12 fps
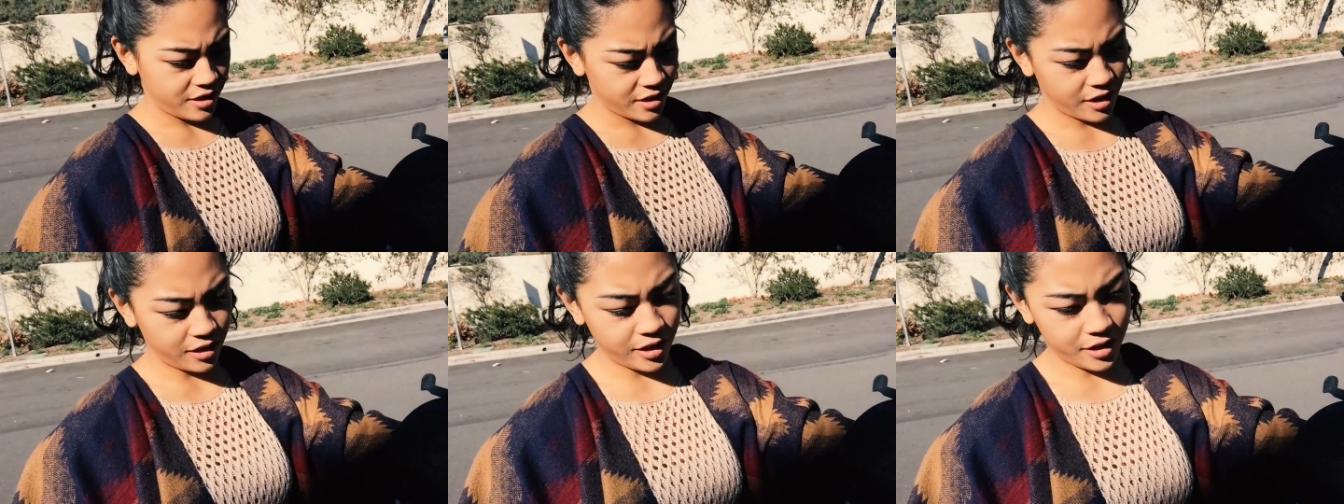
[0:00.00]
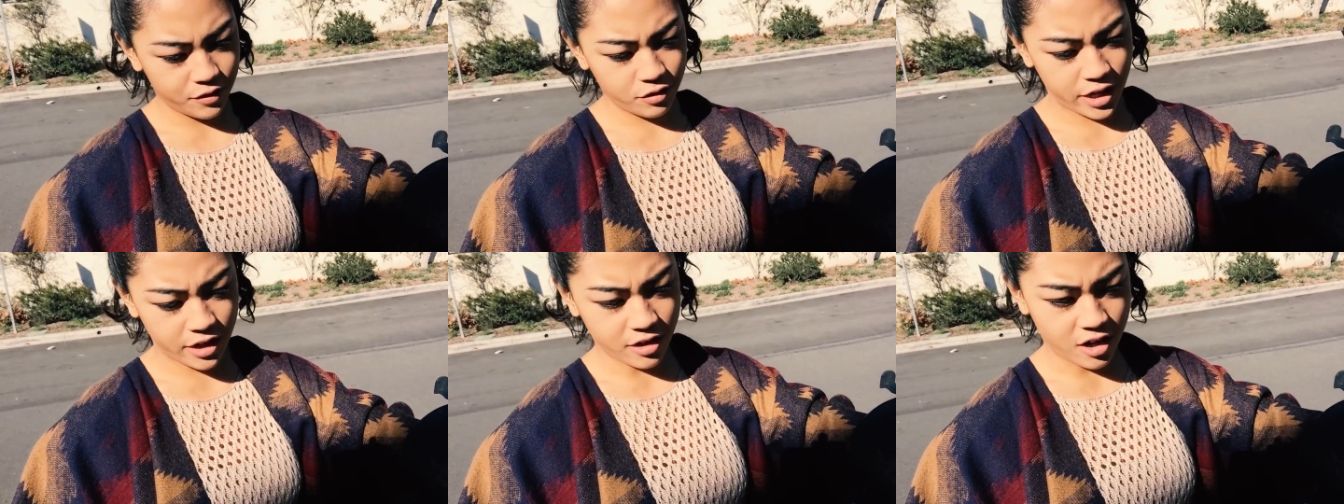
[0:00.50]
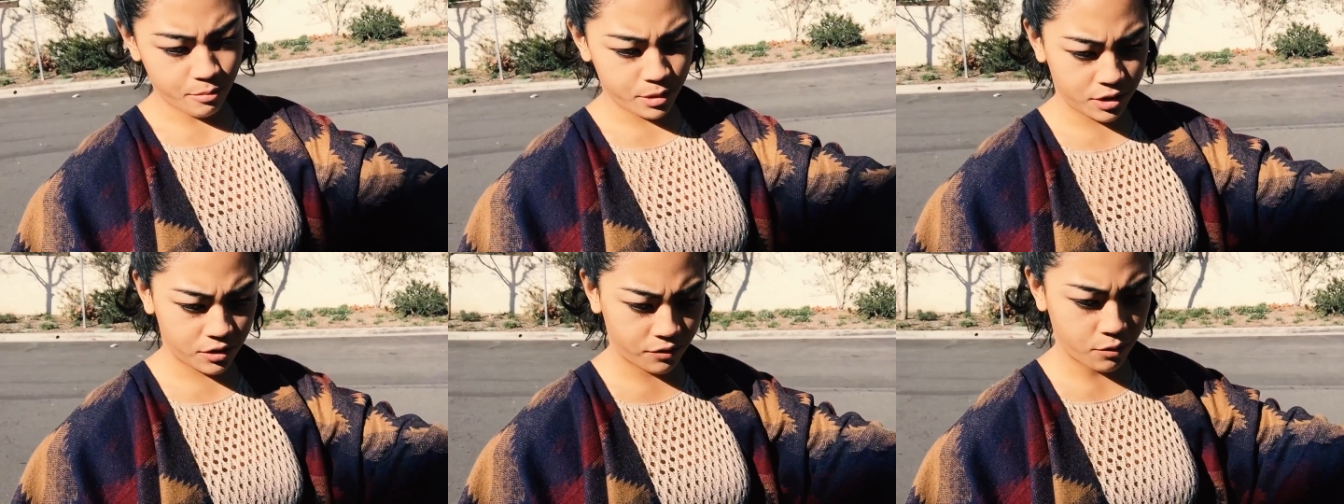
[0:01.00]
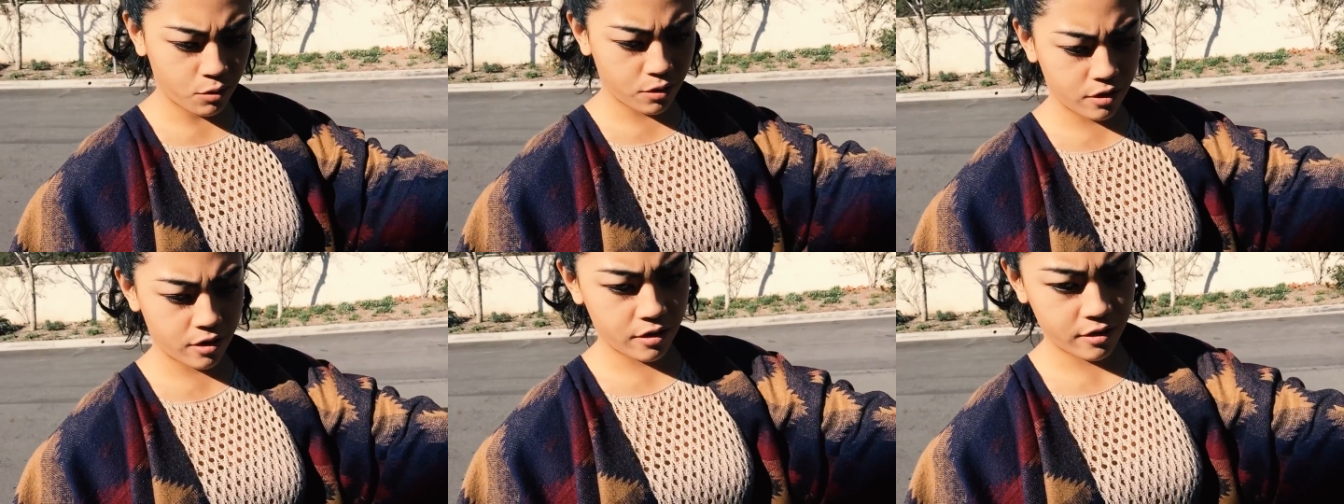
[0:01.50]
Got a lot of great comments for
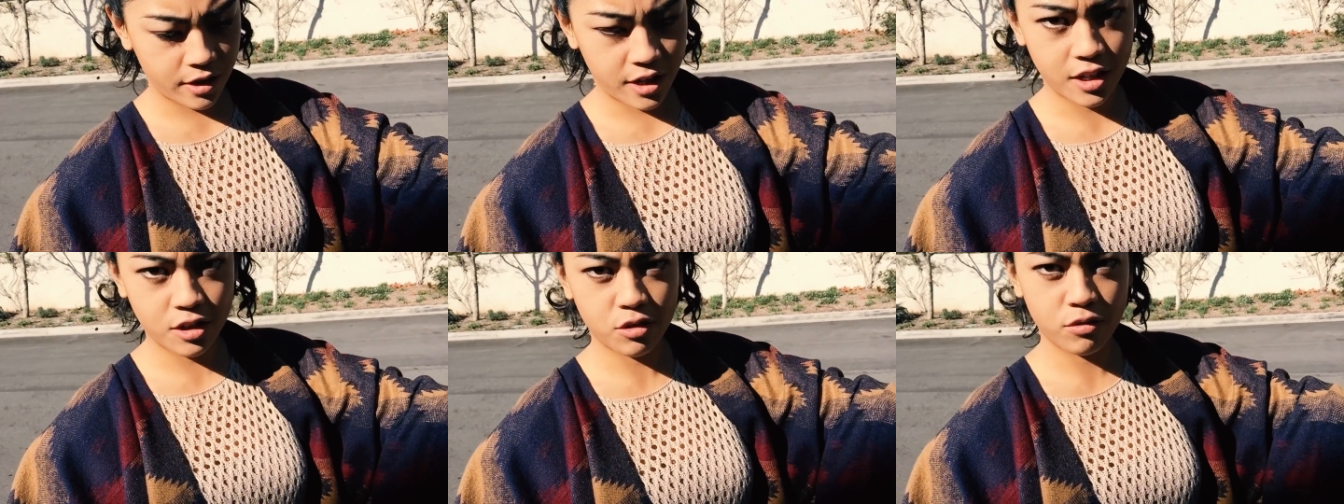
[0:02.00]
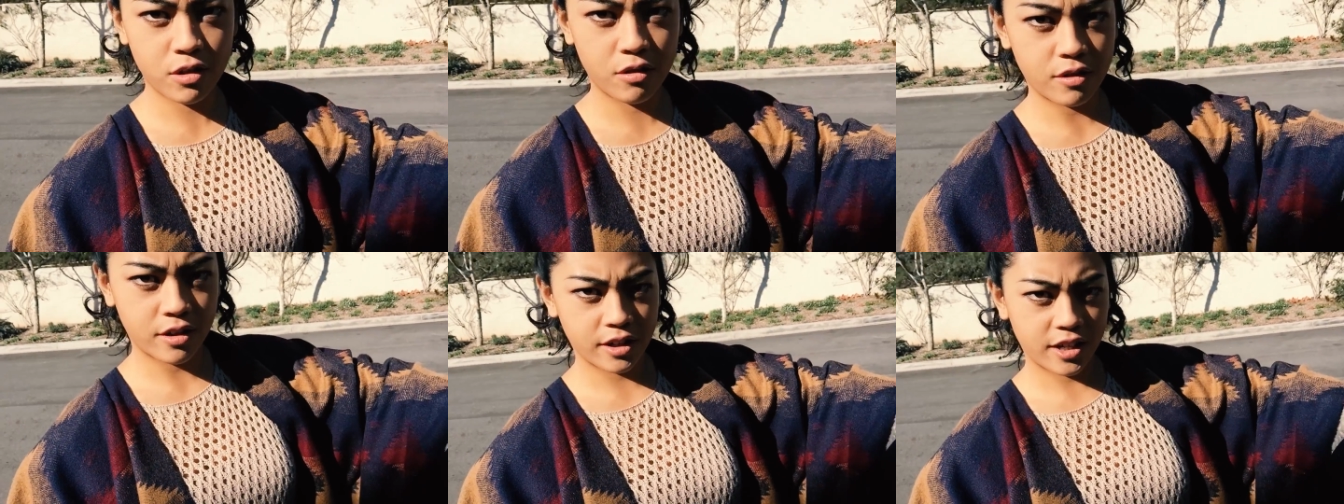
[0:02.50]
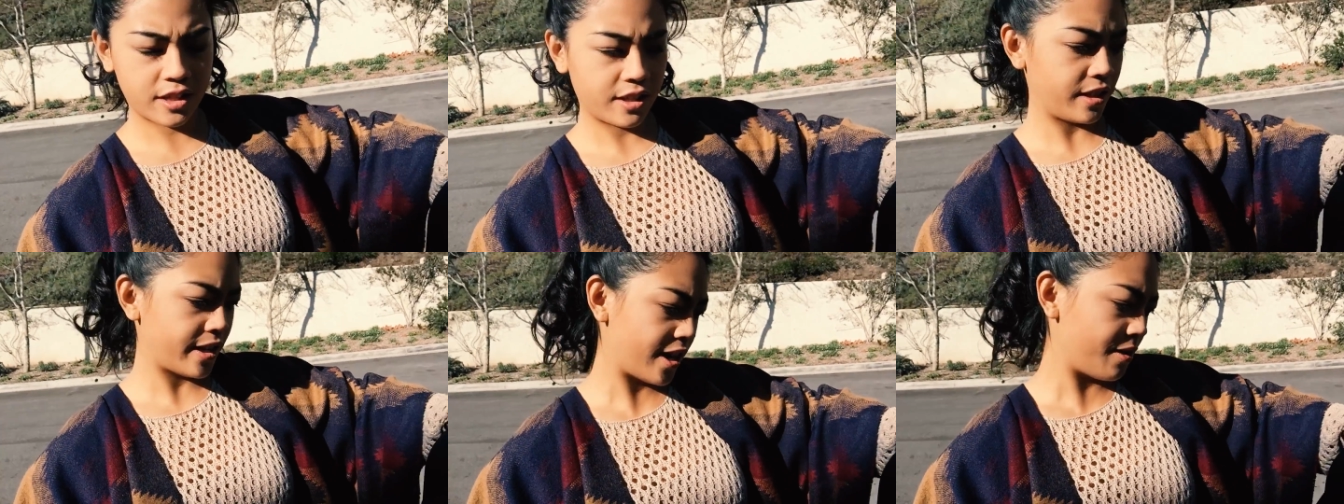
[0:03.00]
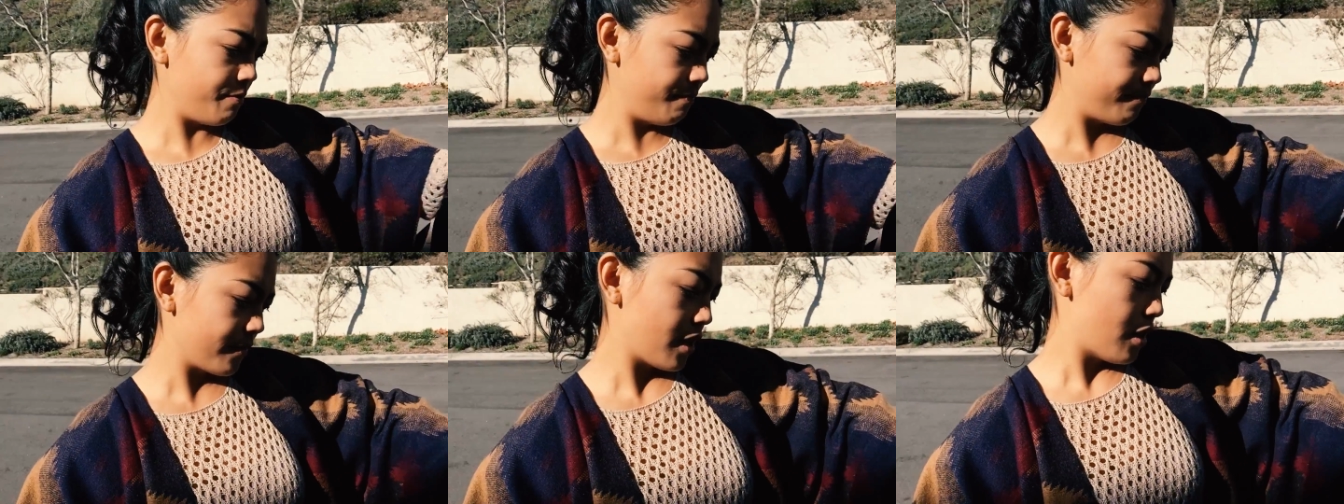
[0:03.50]
the intro on Get in the Lab,
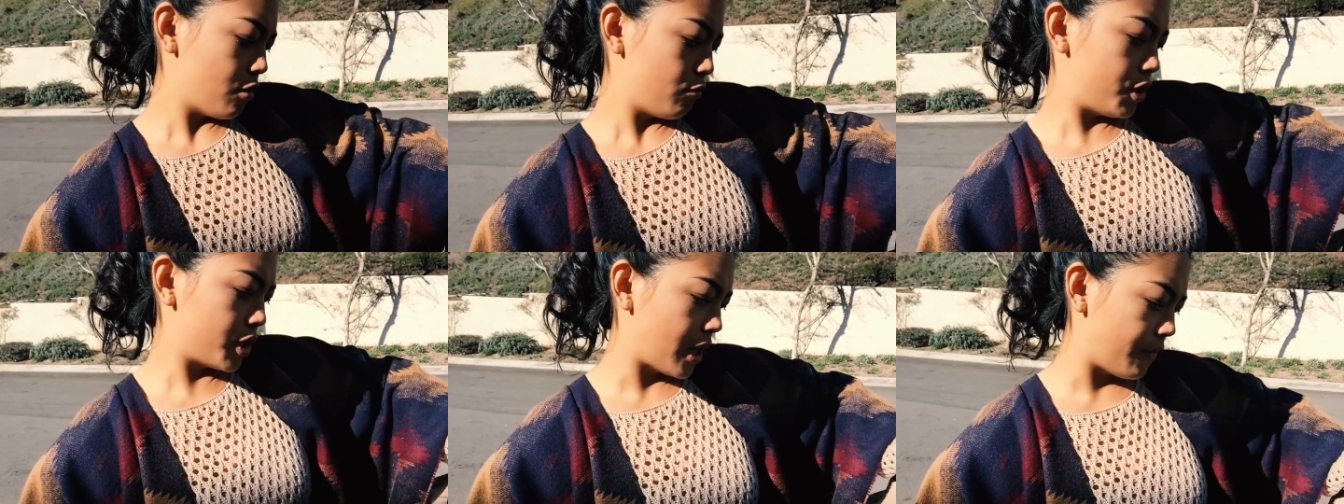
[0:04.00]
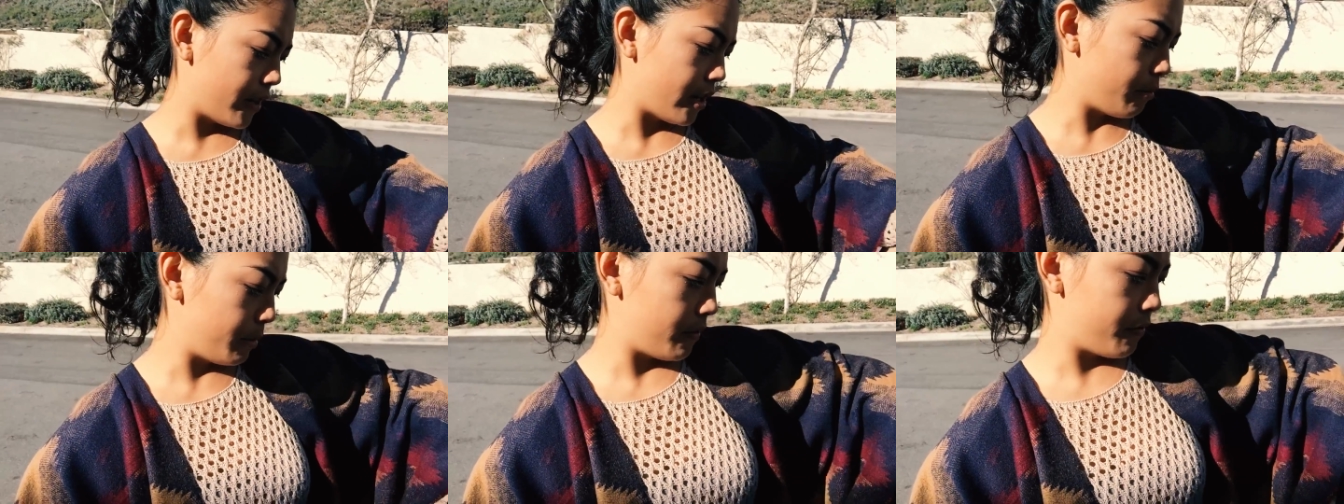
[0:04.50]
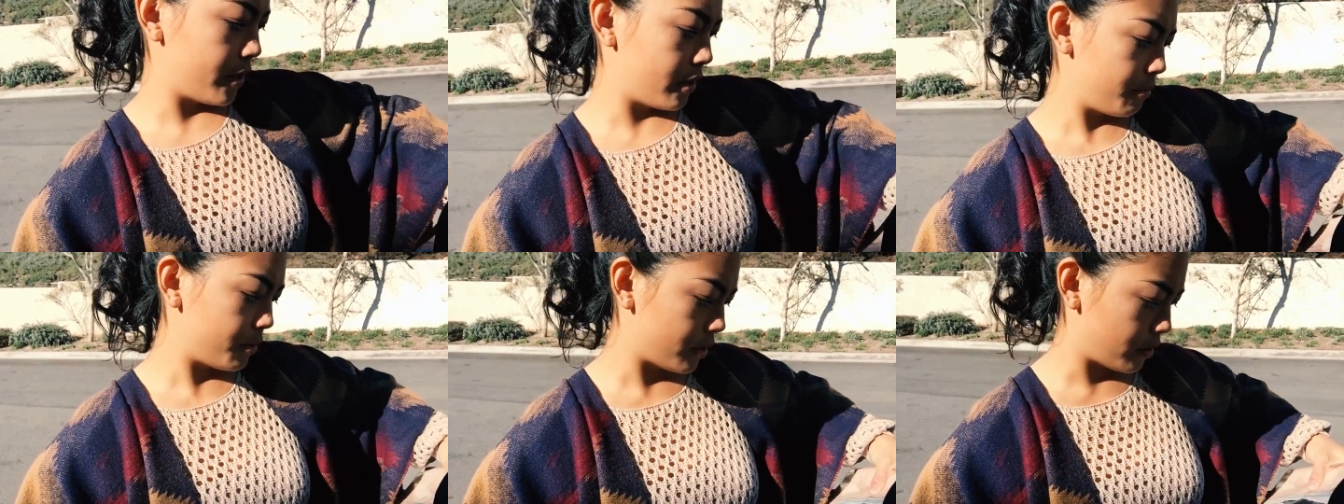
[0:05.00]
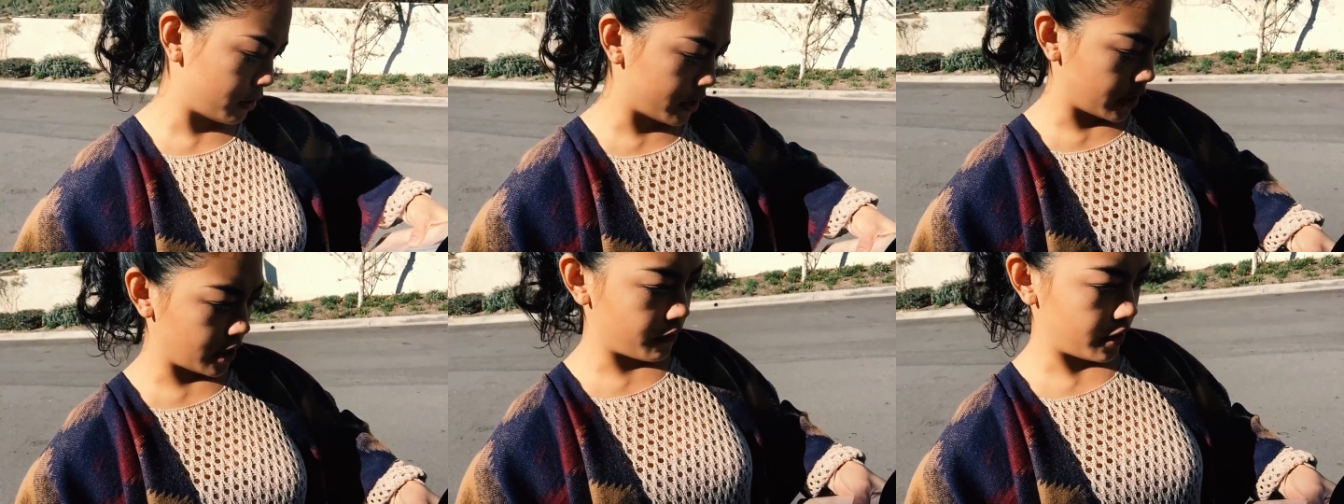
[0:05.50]
which Kevin helped me film, so you
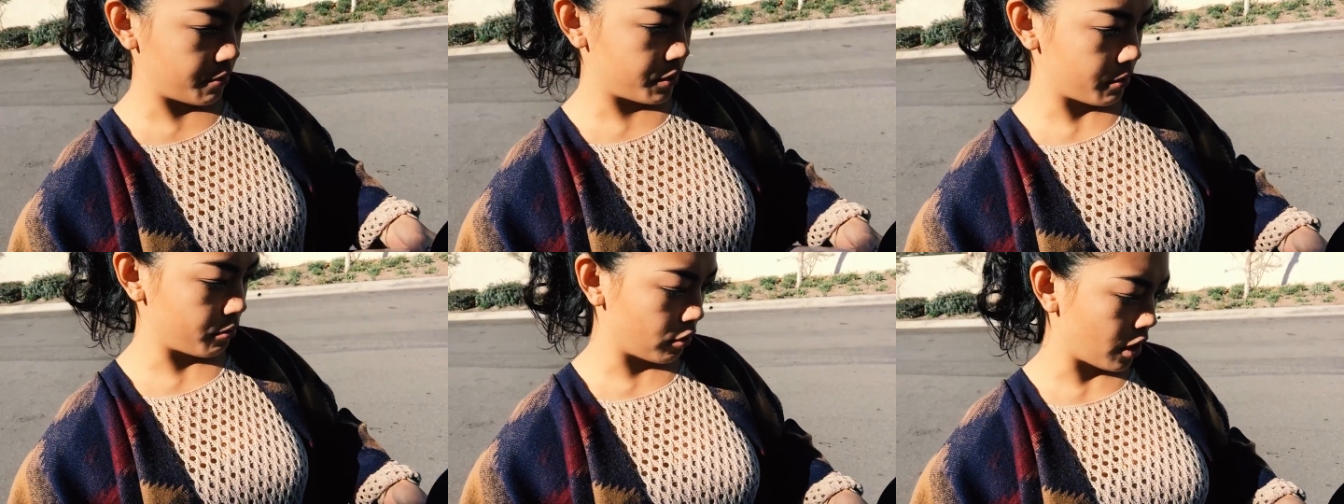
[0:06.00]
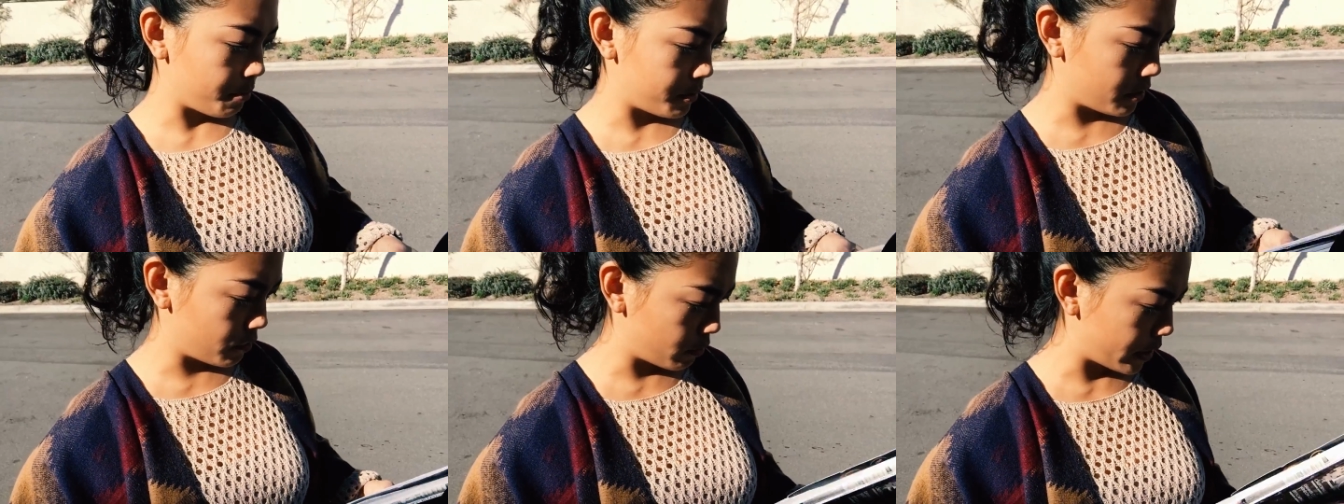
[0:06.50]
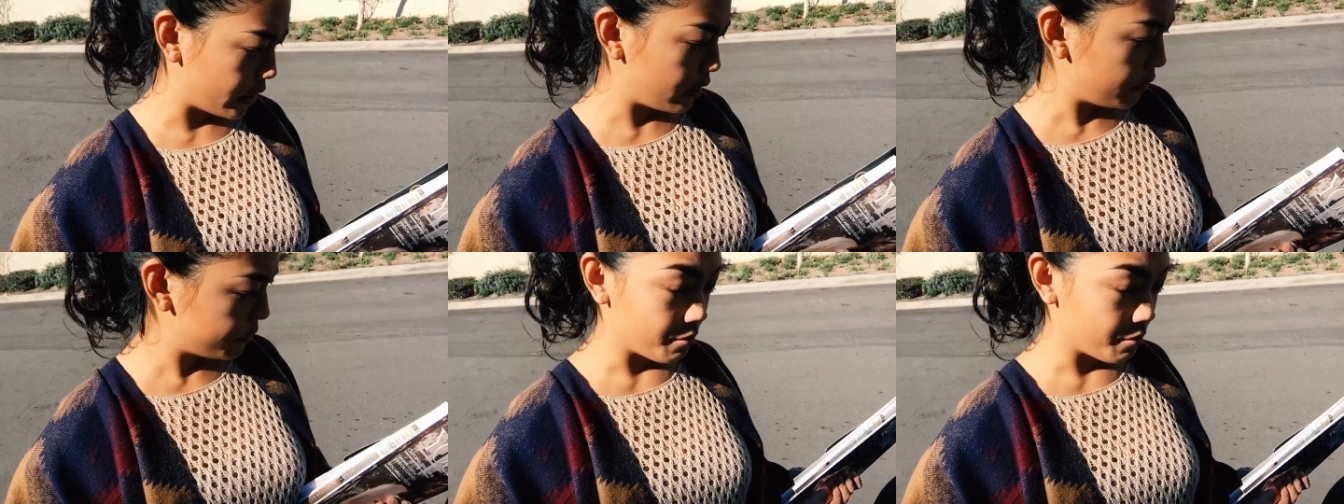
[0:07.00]
can give him some props as well.